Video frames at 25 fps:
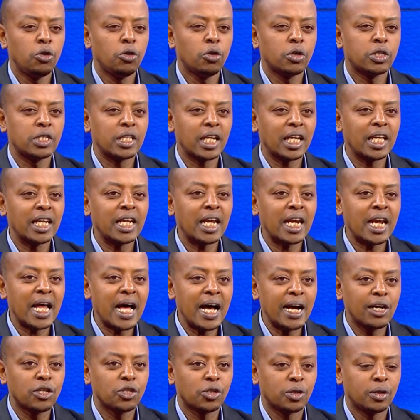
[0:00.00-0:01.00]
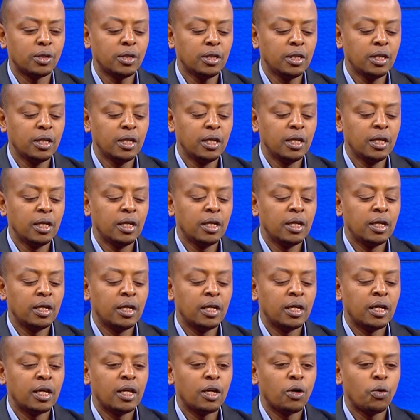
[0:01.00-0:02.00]
taking an action
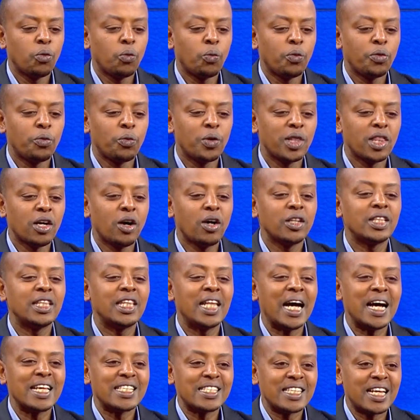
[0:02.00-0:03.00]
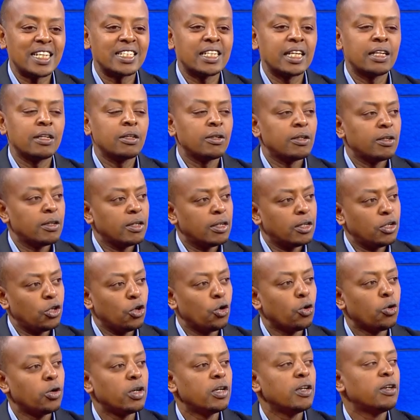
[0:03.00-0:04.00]
without a certain
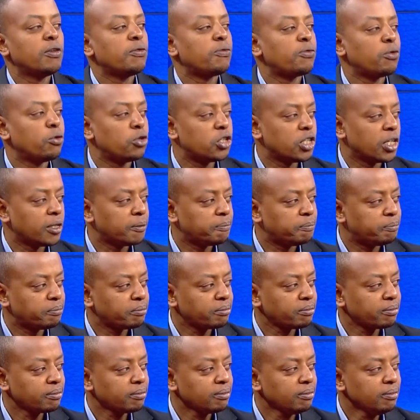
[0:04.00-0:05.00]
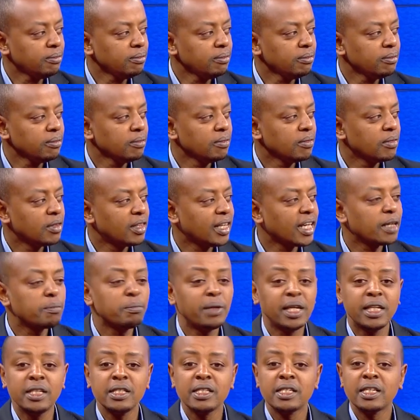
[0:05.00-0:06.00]
known future. Mm-hmm. That
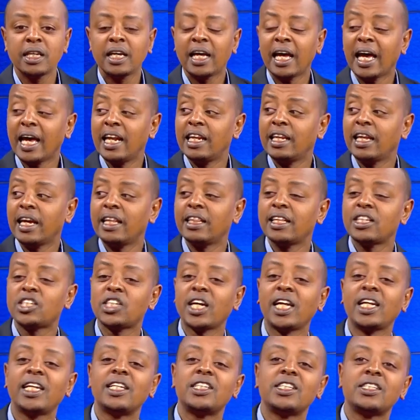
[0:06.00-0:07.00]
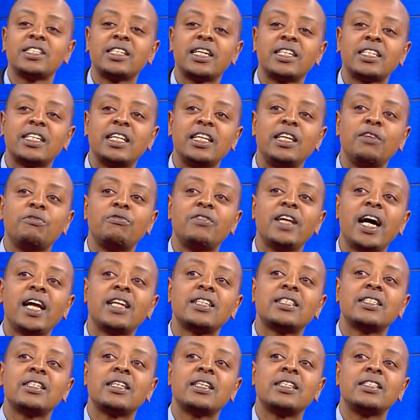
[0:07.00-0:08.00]
means, and the challenge is that if
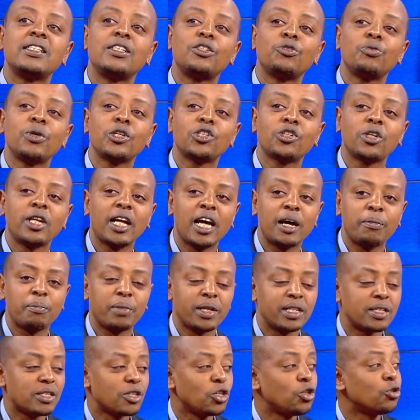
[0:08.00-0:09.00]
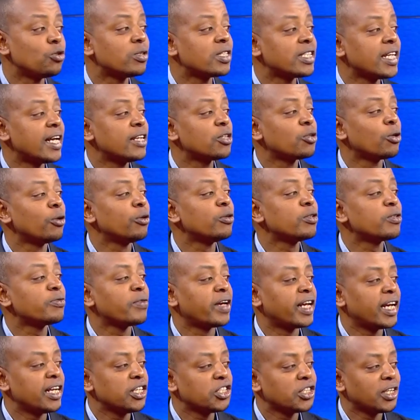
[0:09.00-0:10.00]
that situation happens, you stand to lose
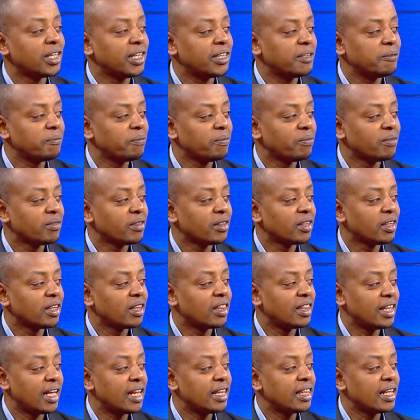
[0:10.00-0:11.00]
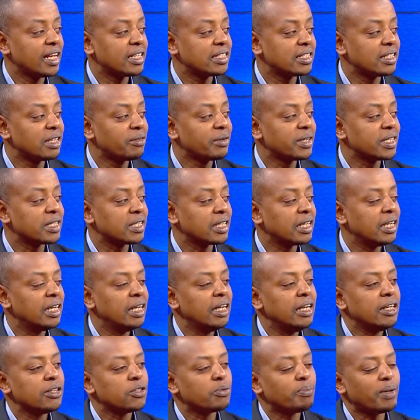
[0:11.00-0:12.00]
financially. Then that's the risk.
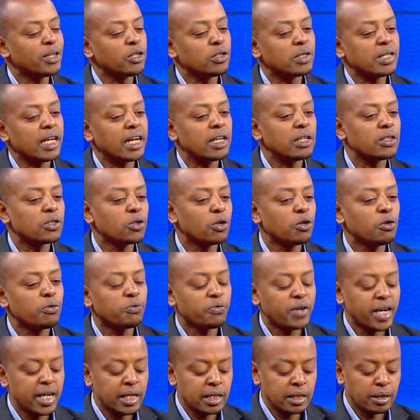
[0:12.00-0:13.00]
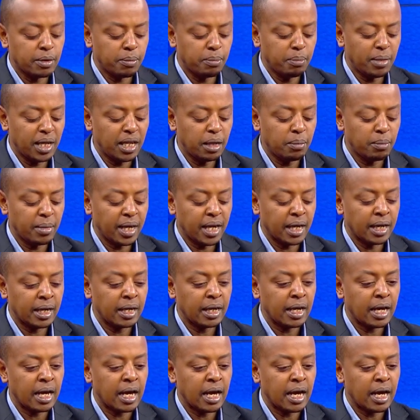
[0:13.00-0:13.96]
Mm. But you say, so you find many men